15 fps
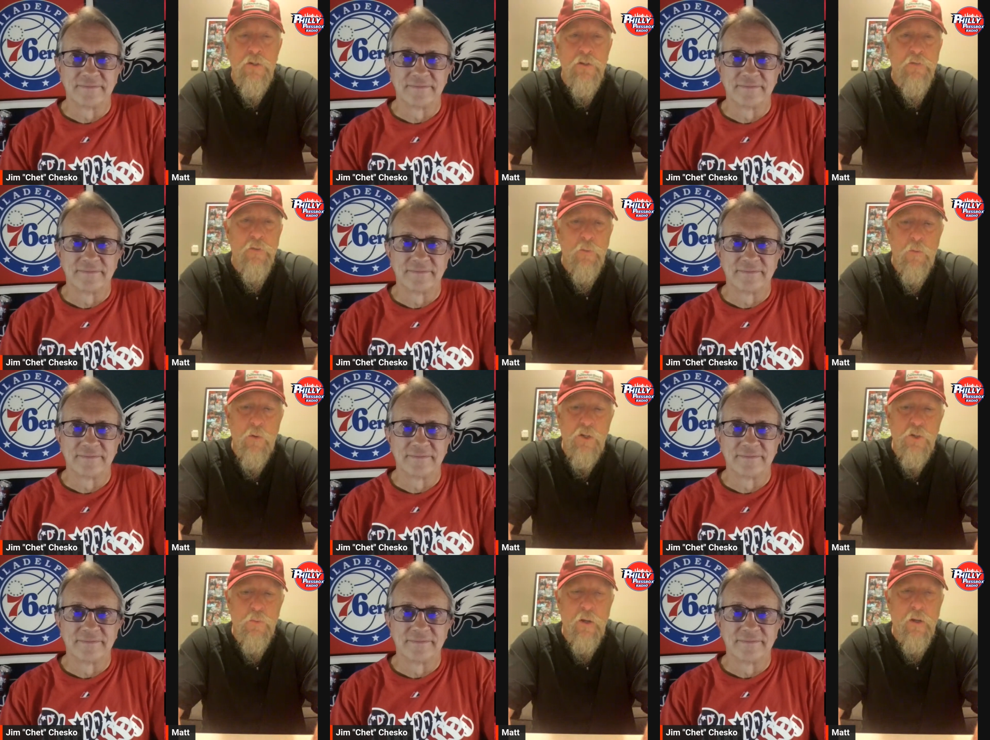Speaker 1: If it
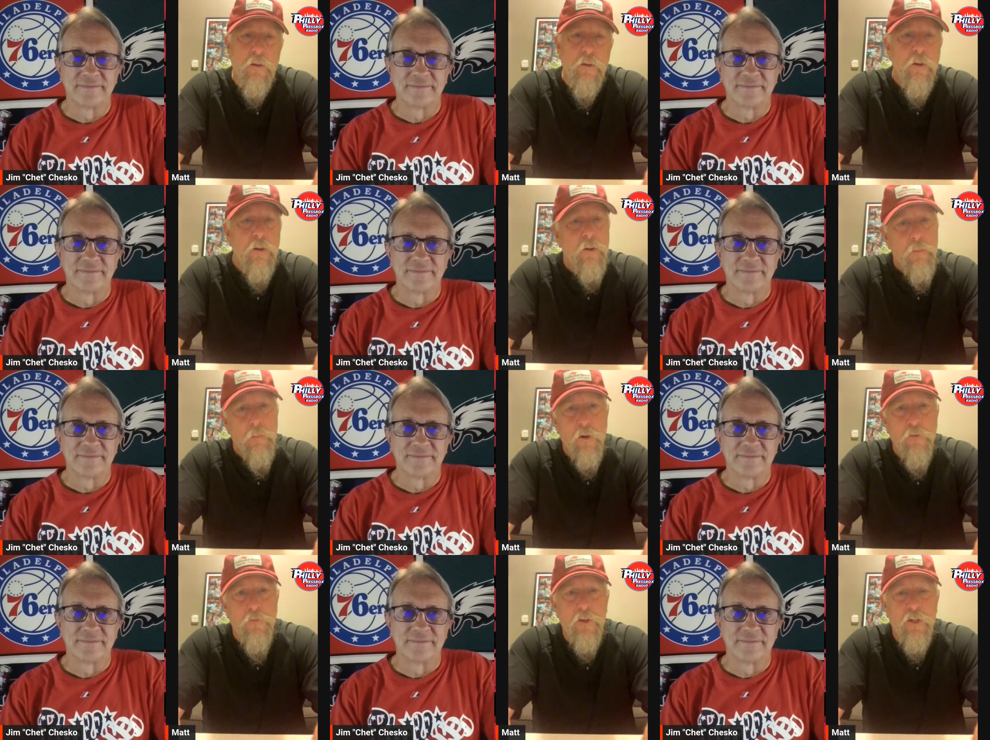works well,
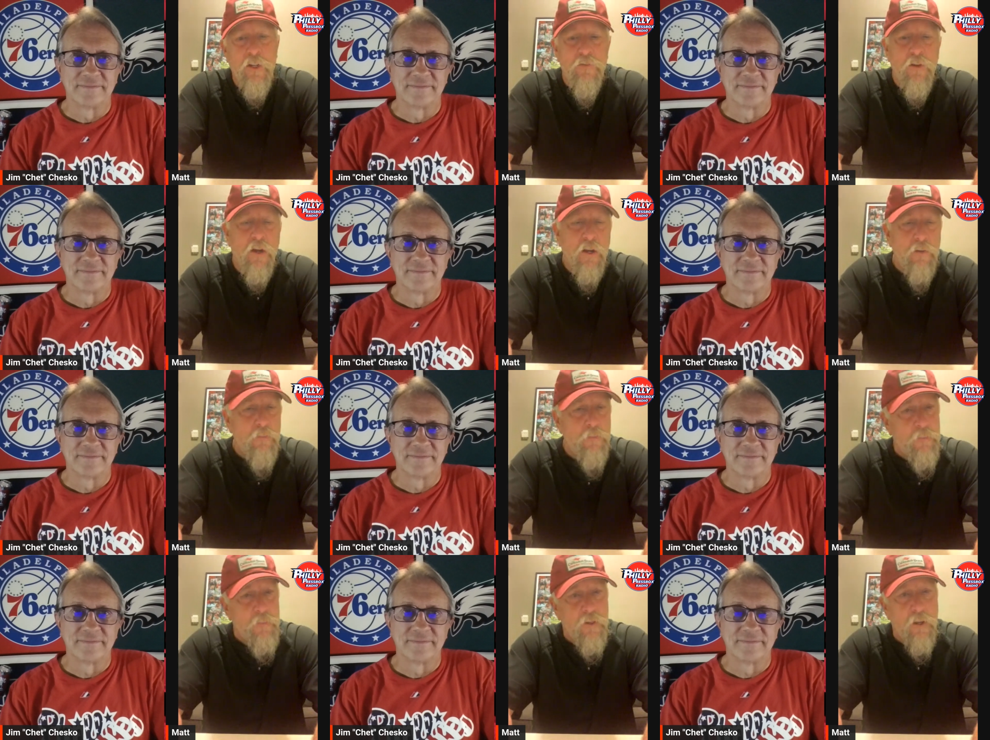perfect. If not,
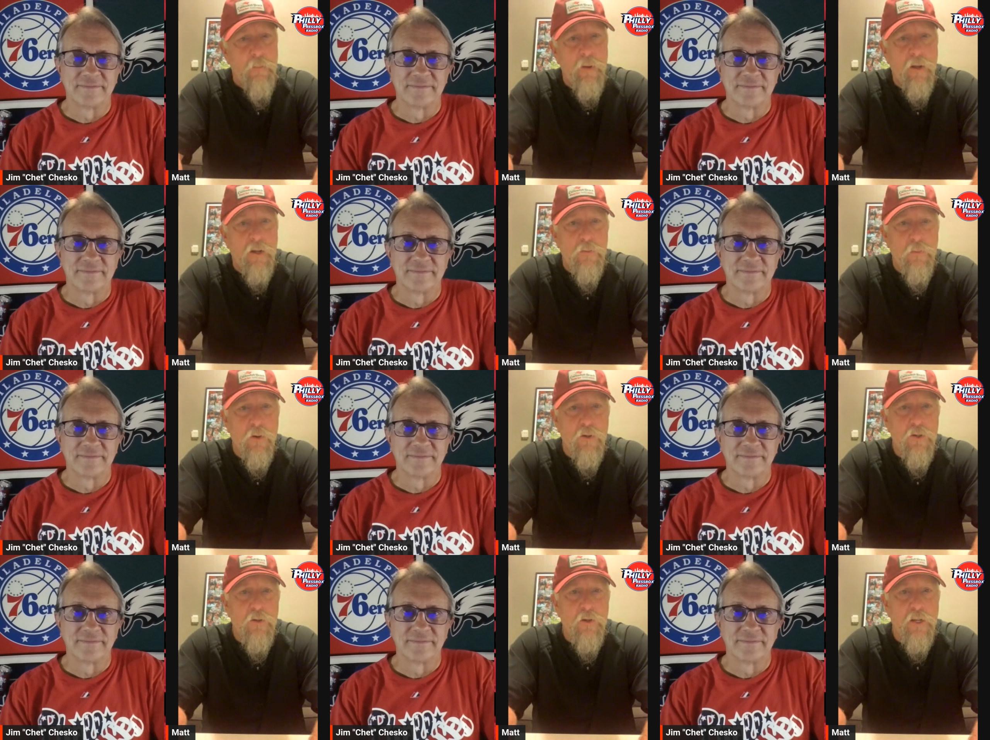come back tomorrow
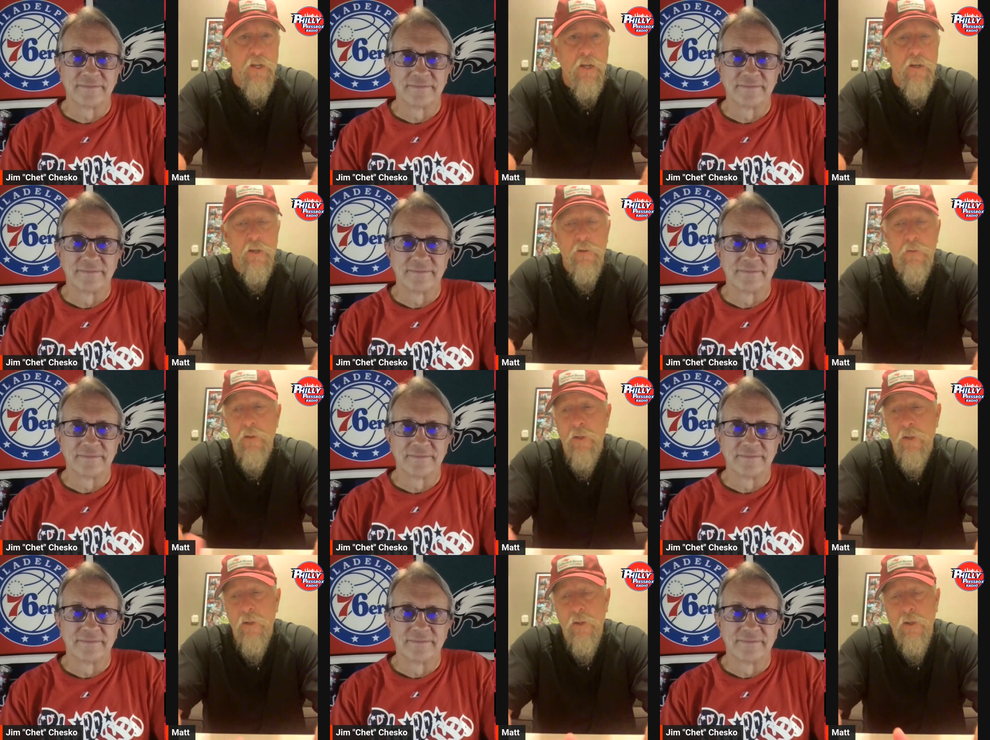and do it again. And
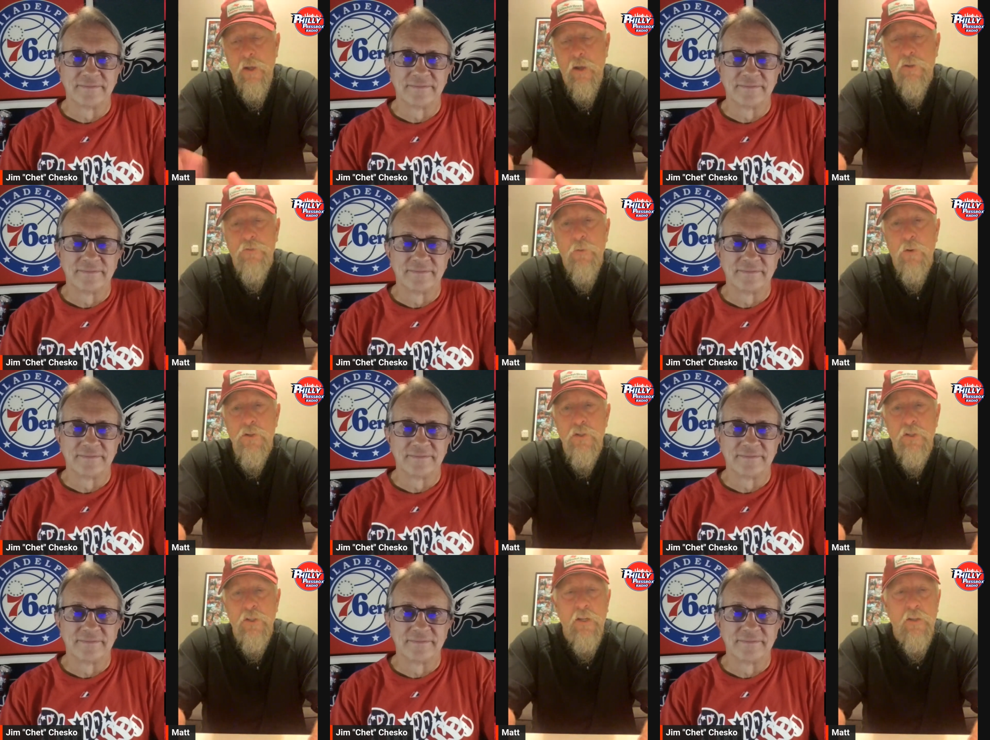I was
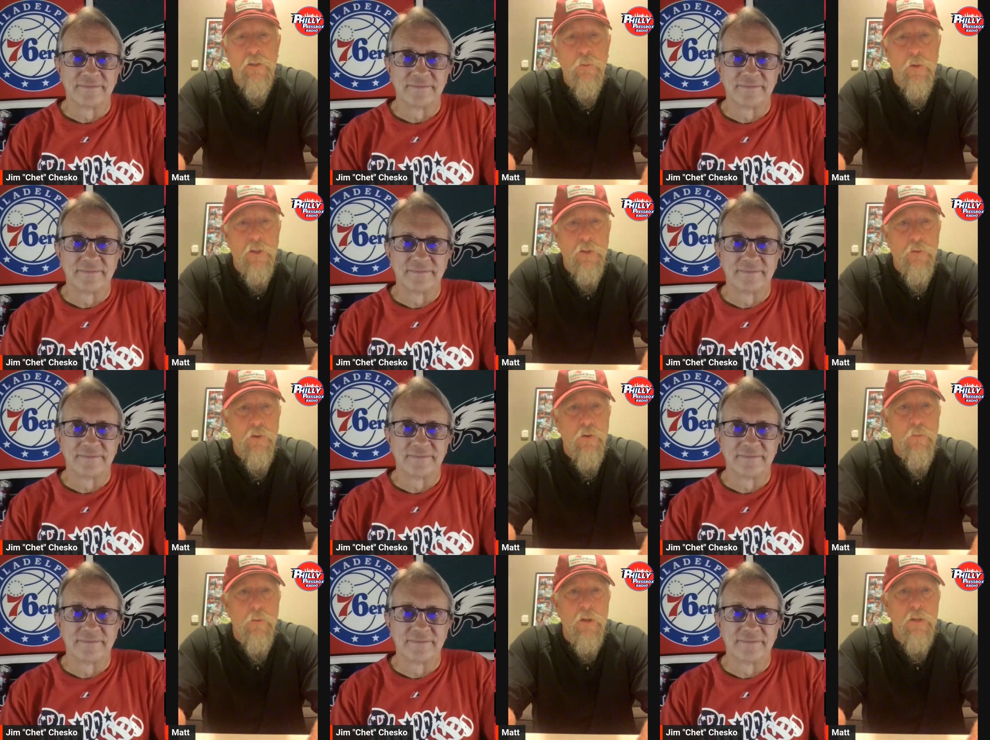fortunate to hit 23
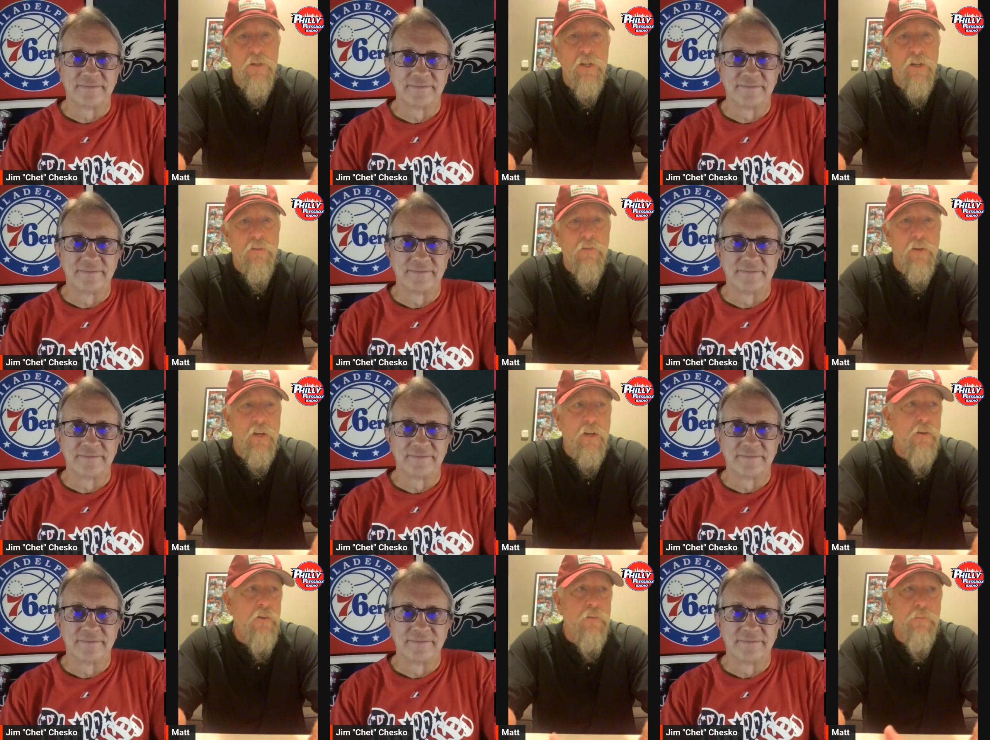home runs out of
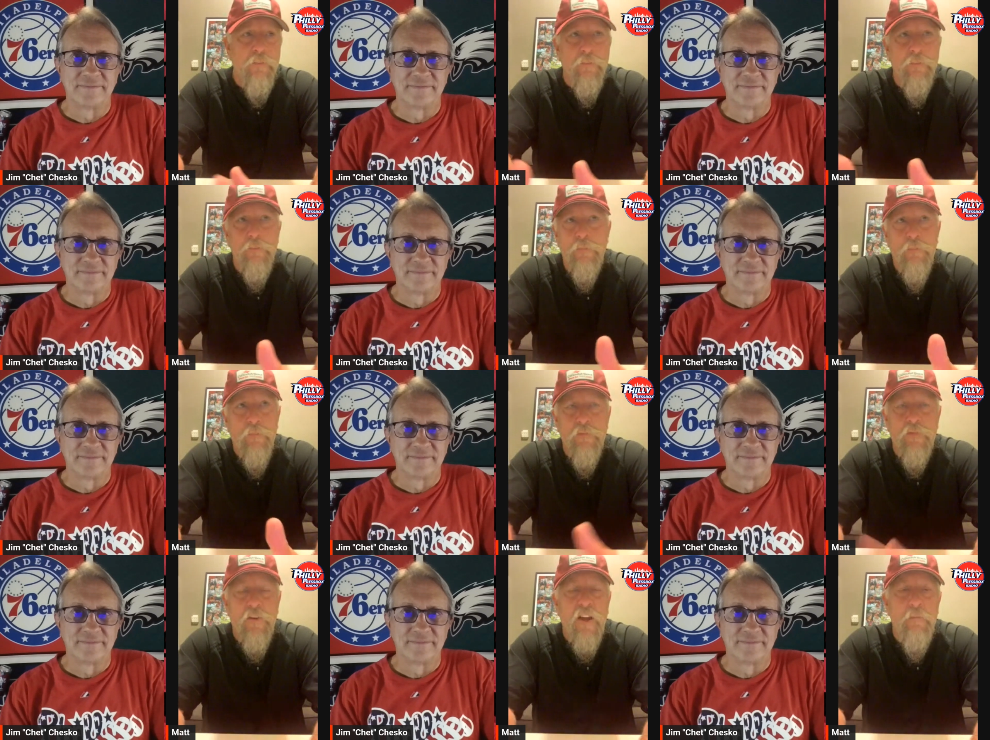
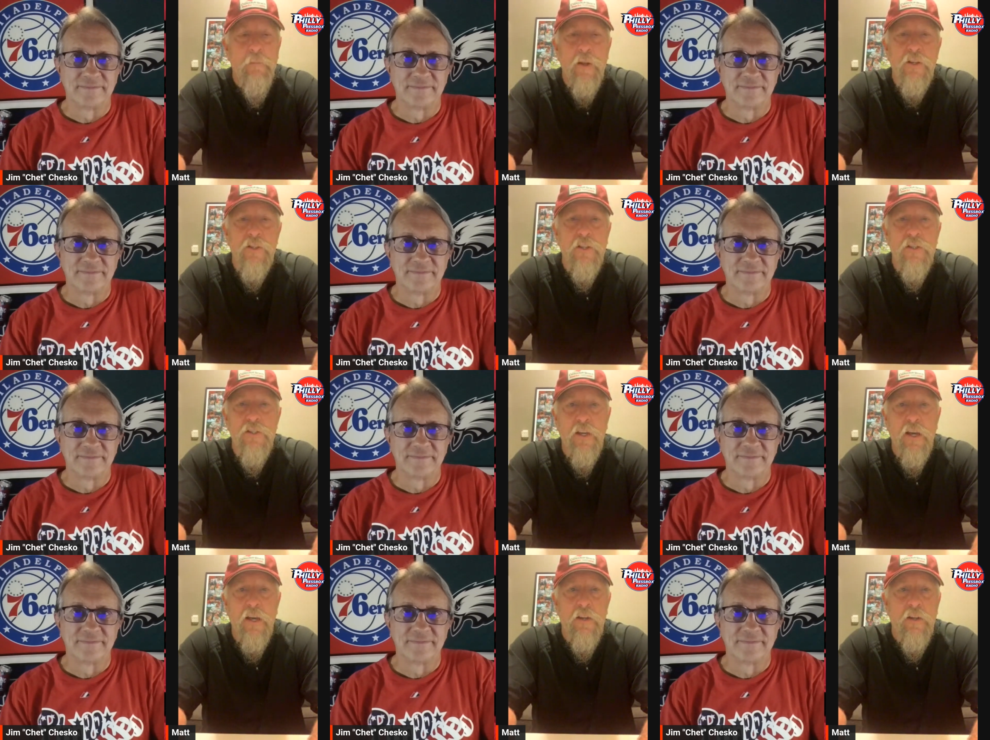105 base hits
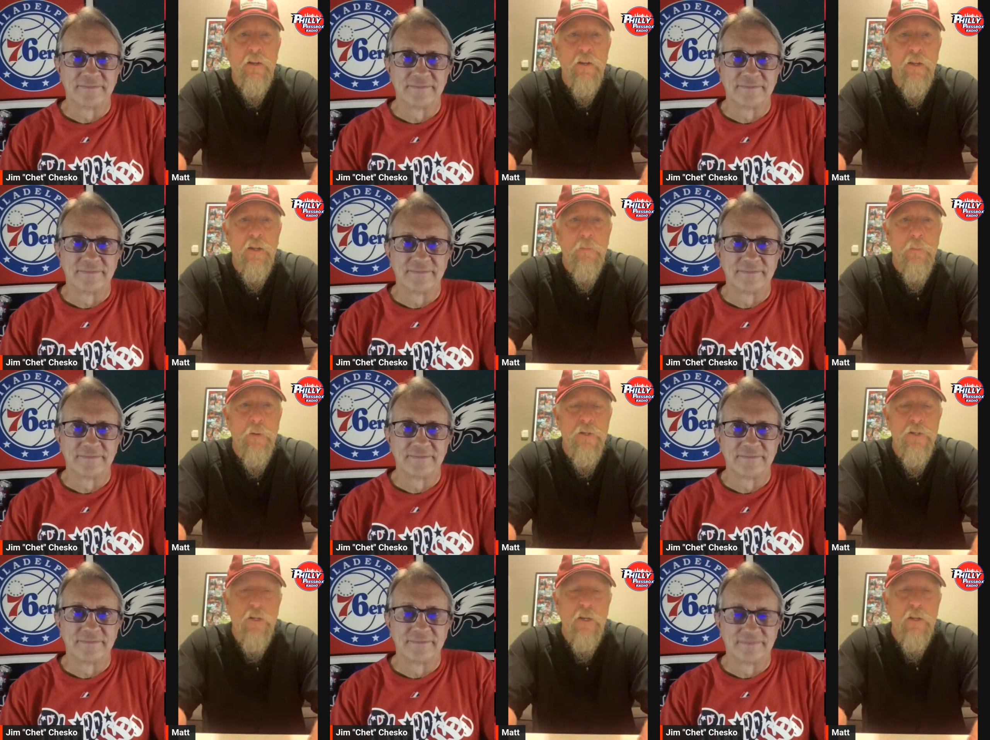I had in, in
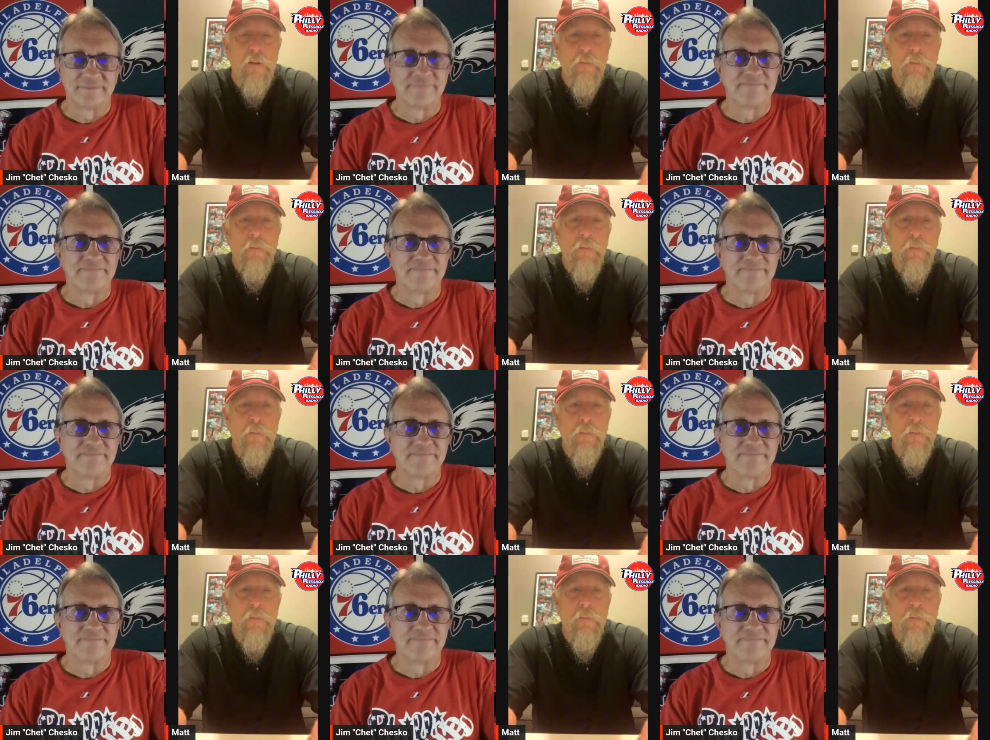pinch hitting.